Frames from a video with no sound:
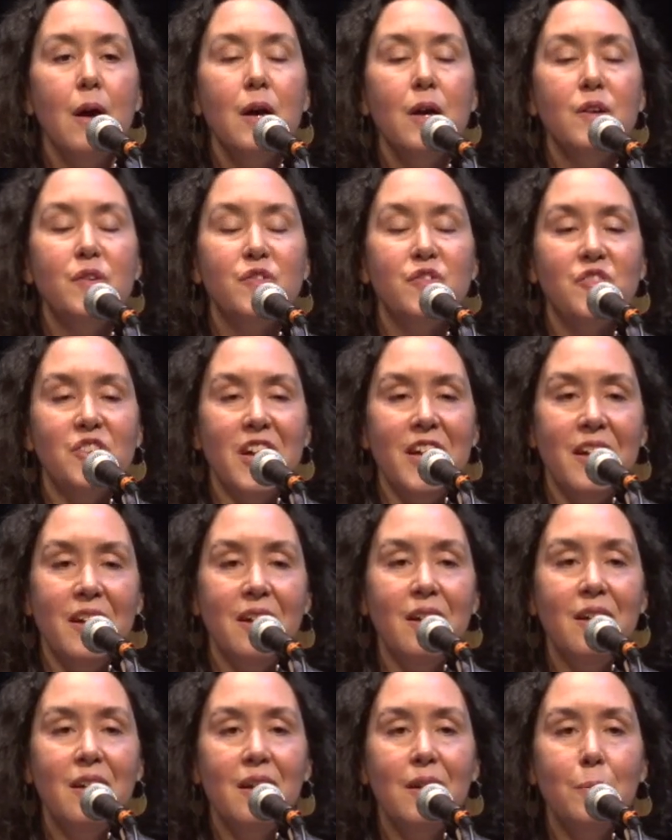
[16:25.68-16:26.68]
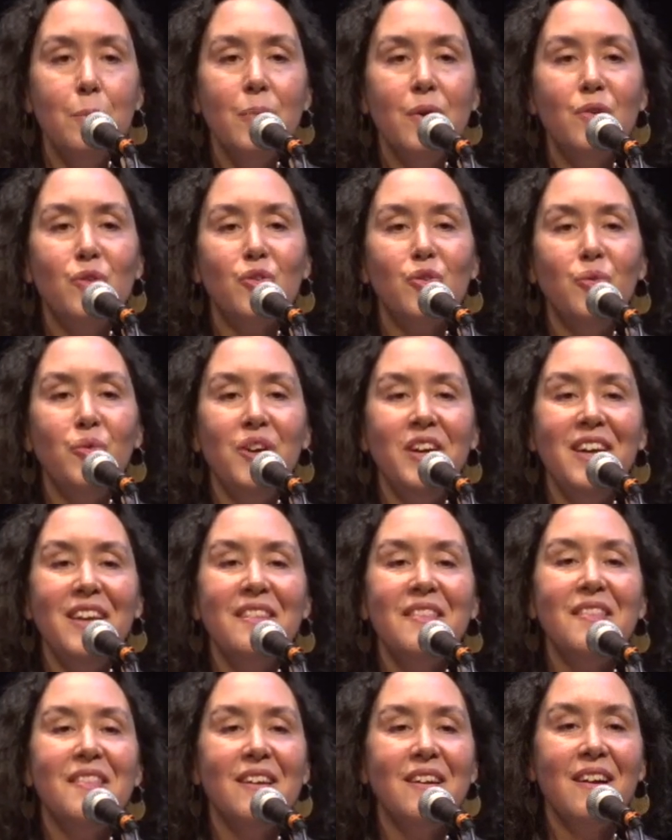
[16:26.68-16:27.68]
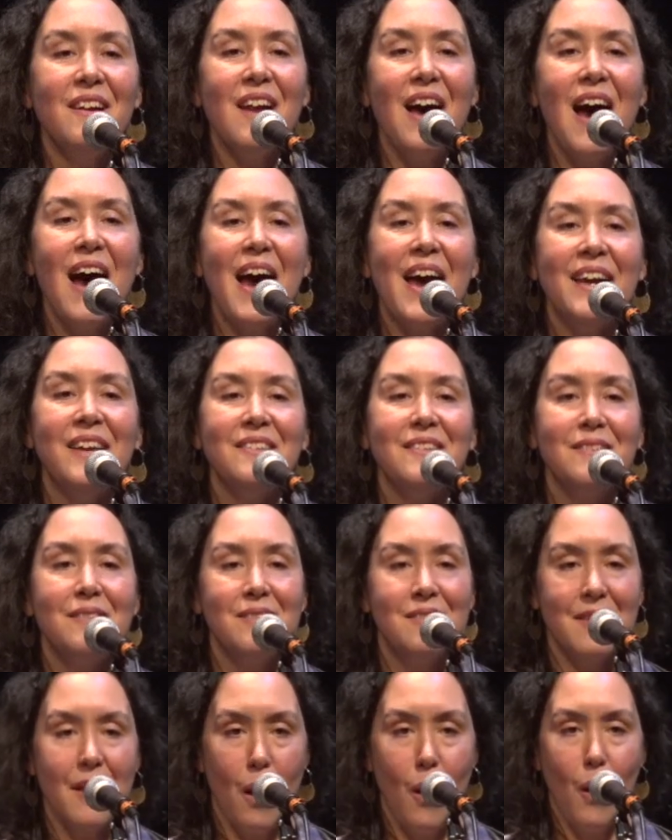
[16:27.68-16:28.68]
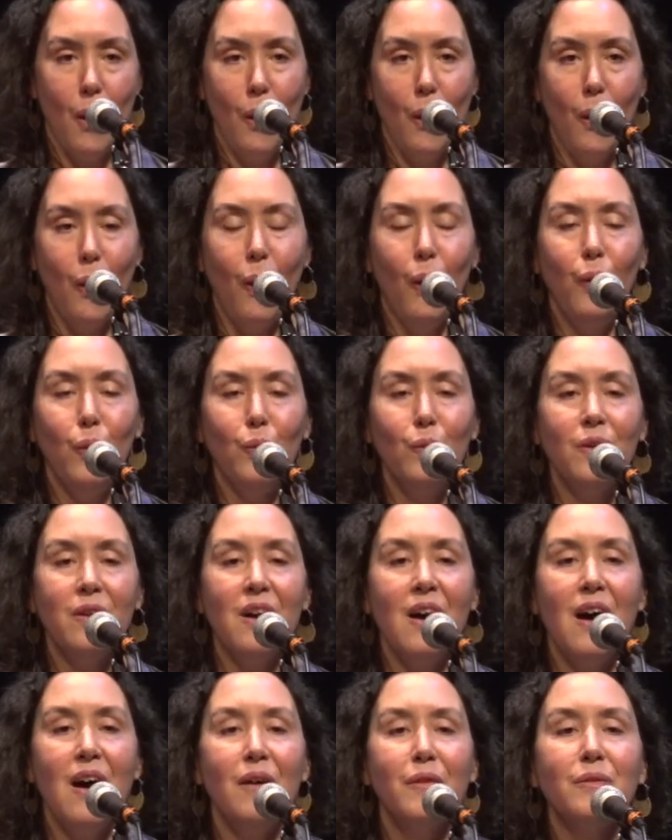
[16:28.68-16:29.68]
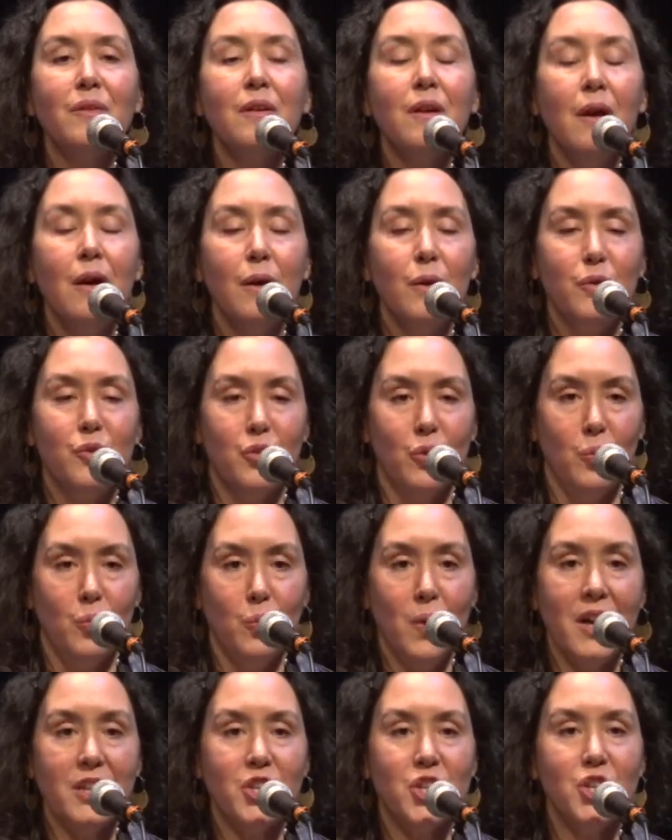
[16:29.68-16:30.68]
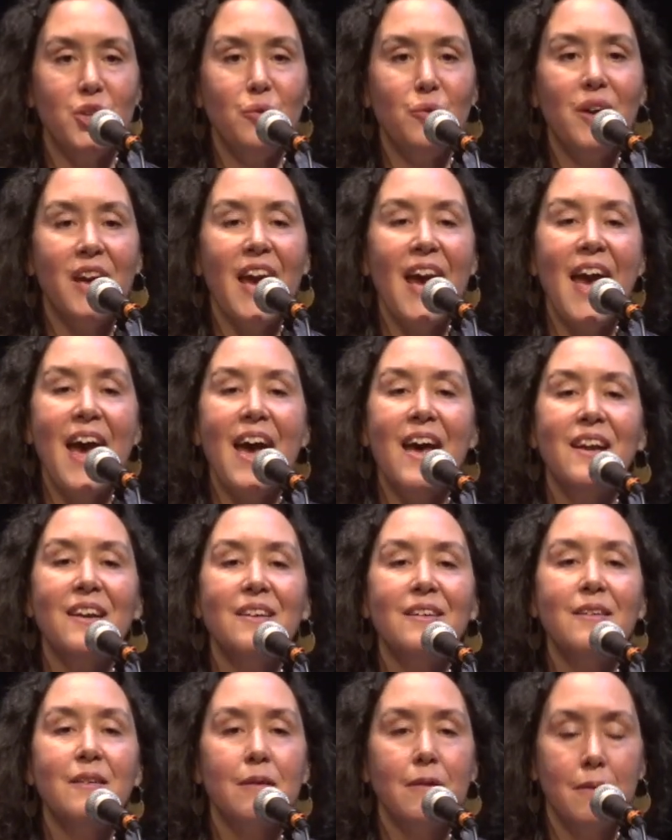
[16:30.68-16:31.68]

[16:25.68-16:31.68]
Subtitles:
Staying in between the lines. Hold on to what you can.